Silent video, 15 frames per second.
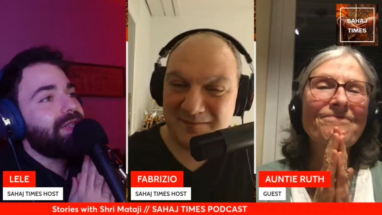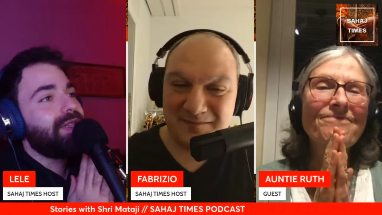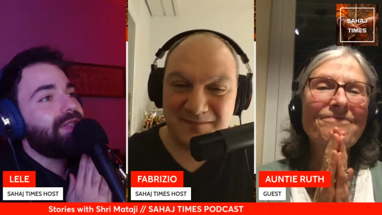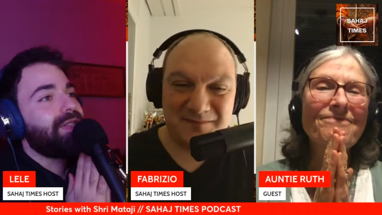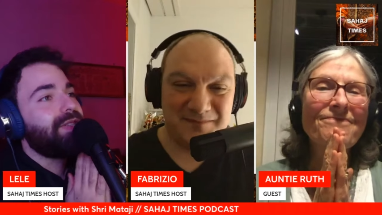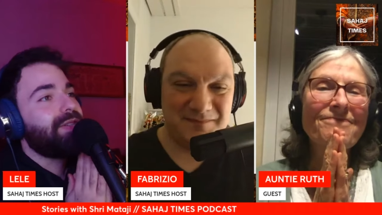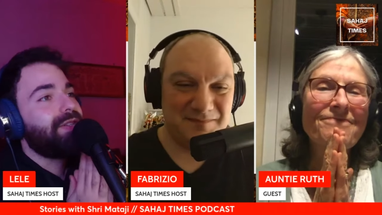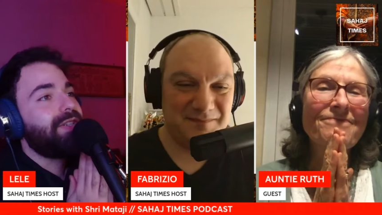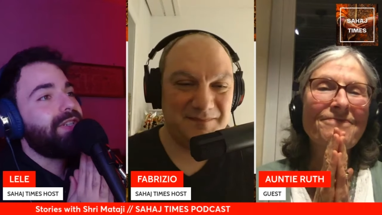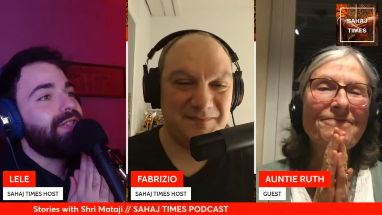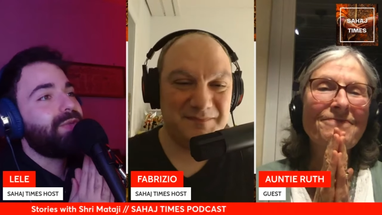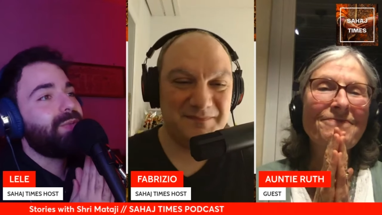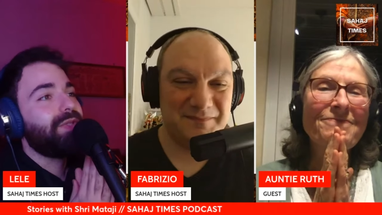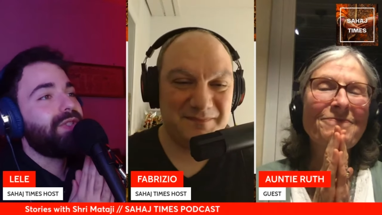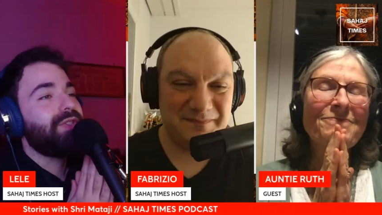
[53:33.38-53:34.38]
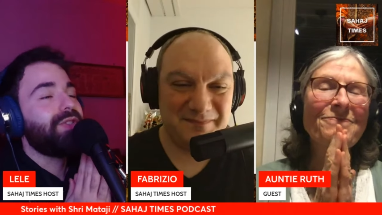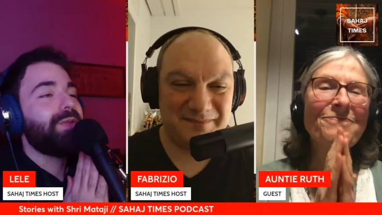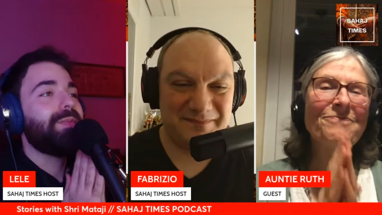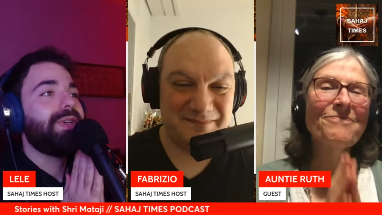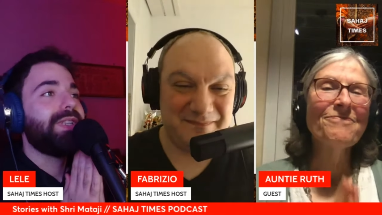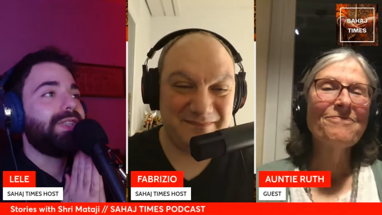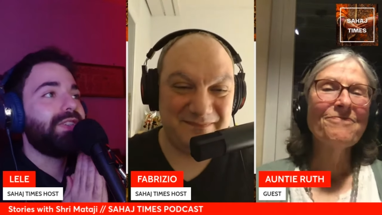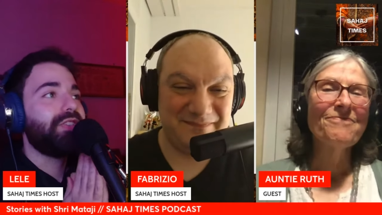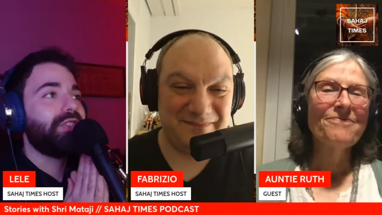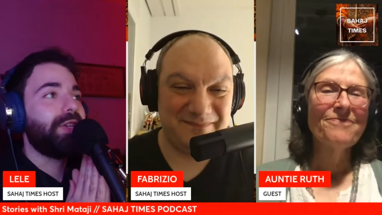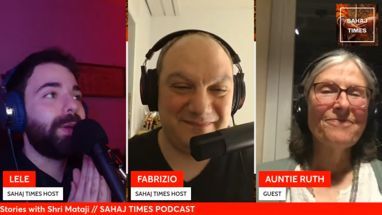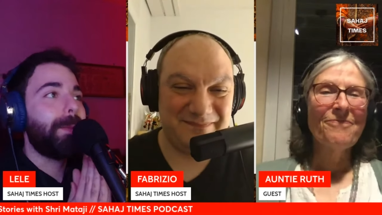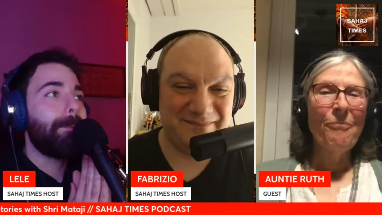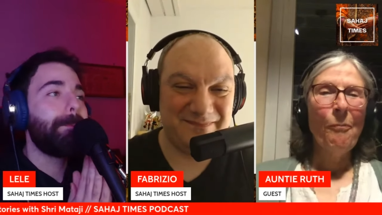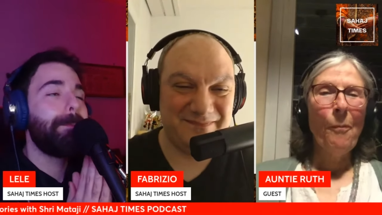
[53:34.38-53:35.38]
Speaker 1: Stories with Shri Mataji.
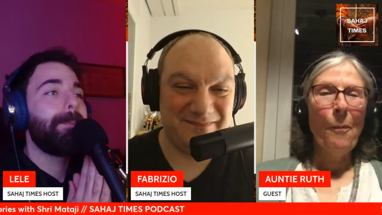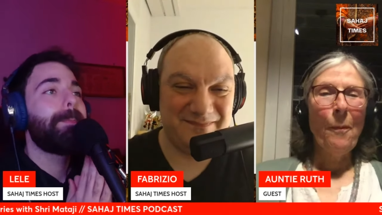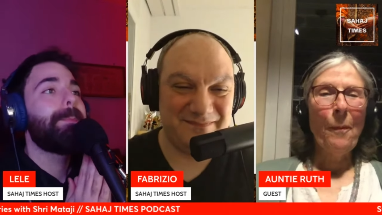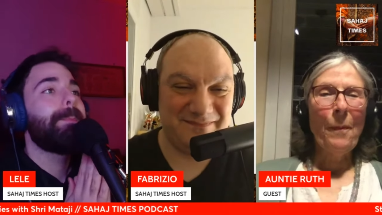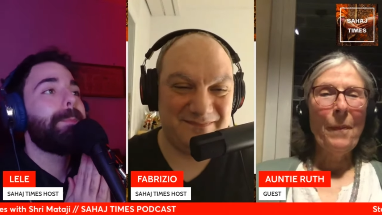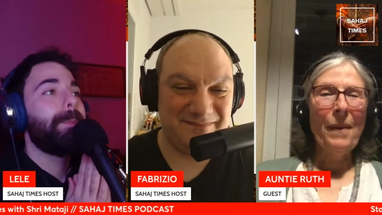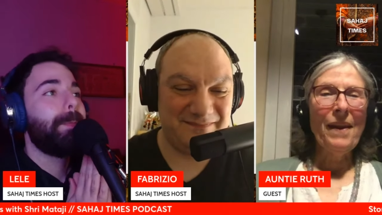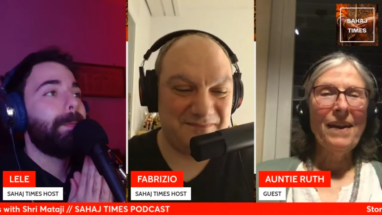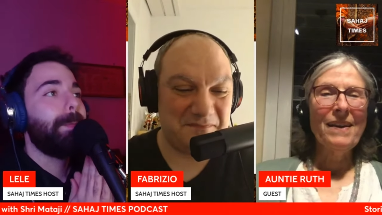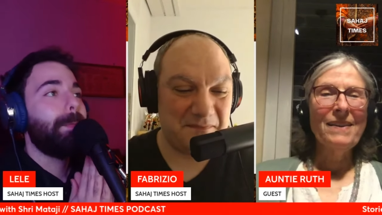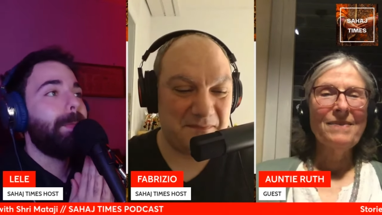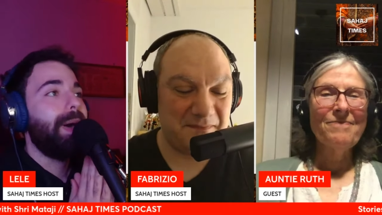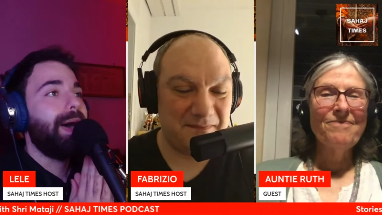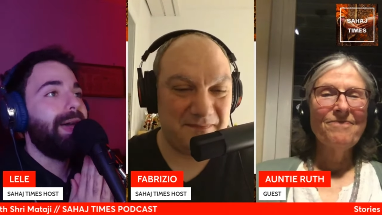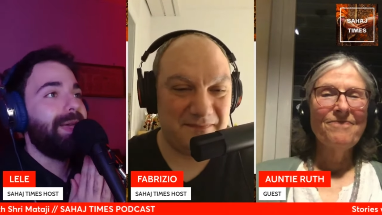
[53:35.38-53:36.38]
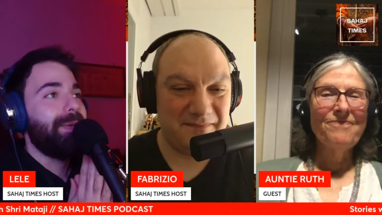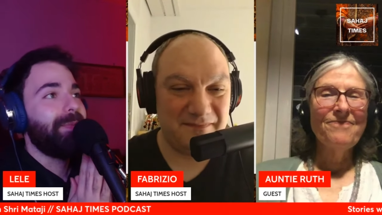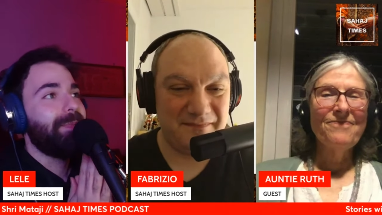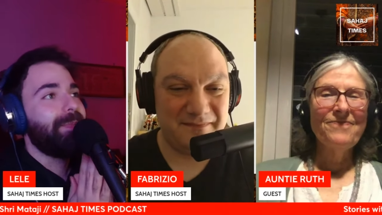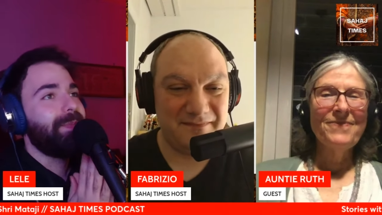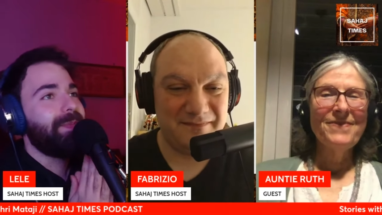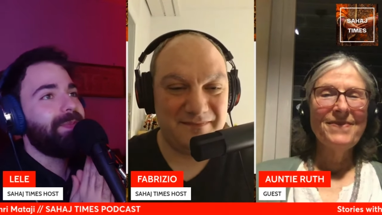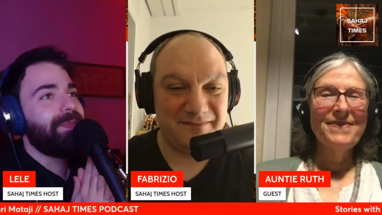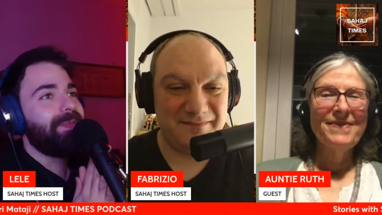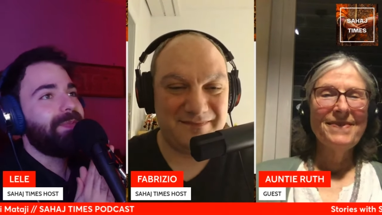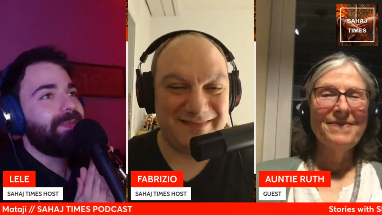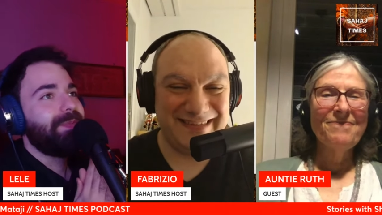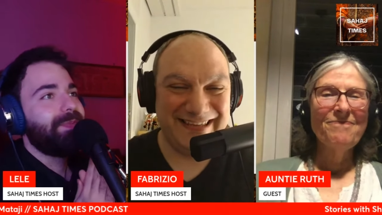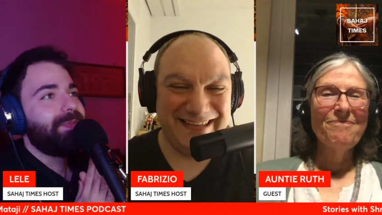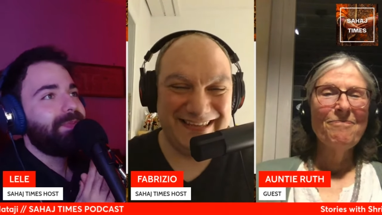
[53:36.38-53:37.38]
Speaker 2: Bye.
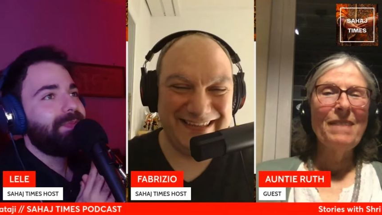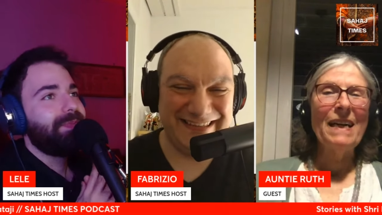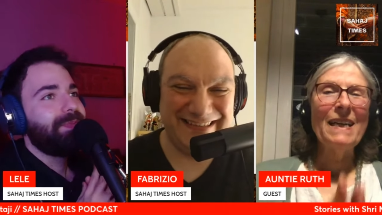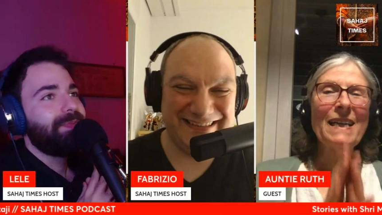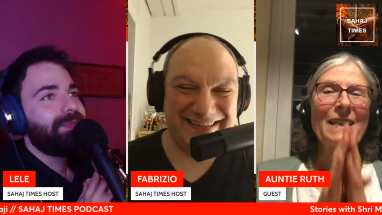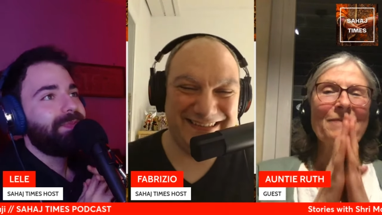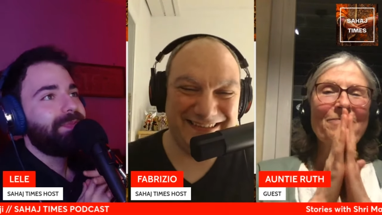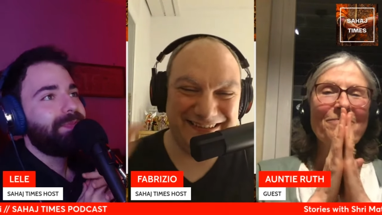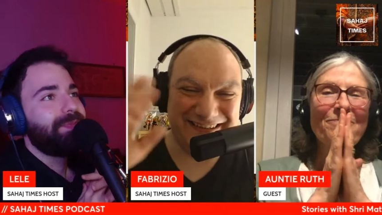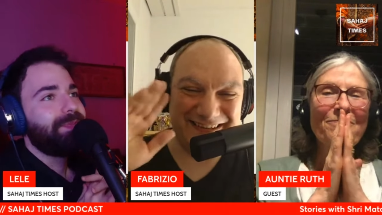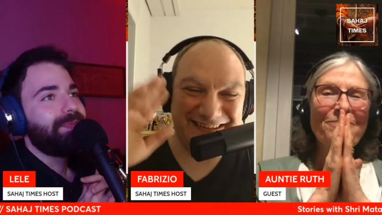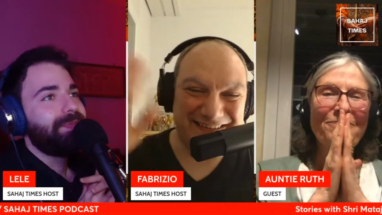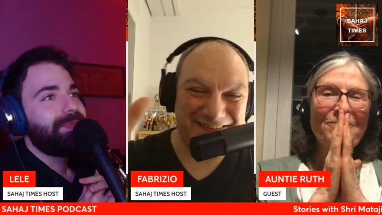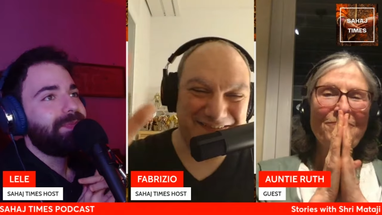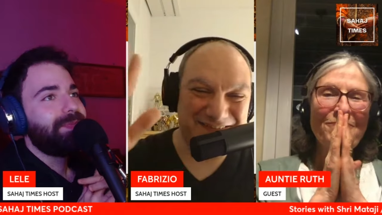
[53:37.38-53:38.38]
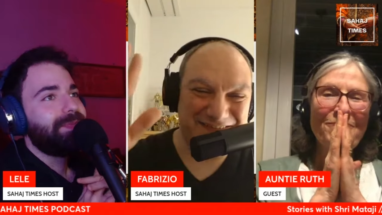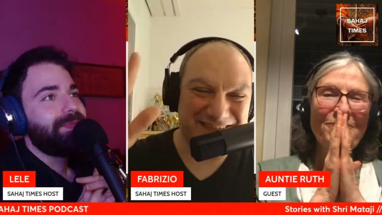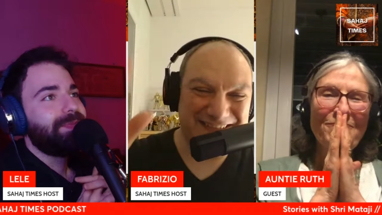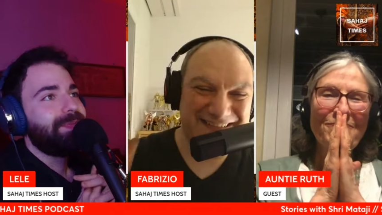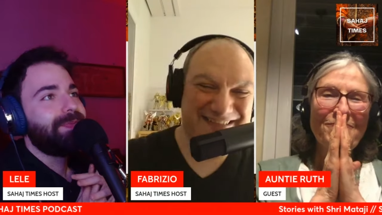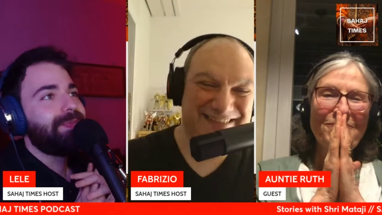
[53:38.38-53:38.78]
Good night, everyone.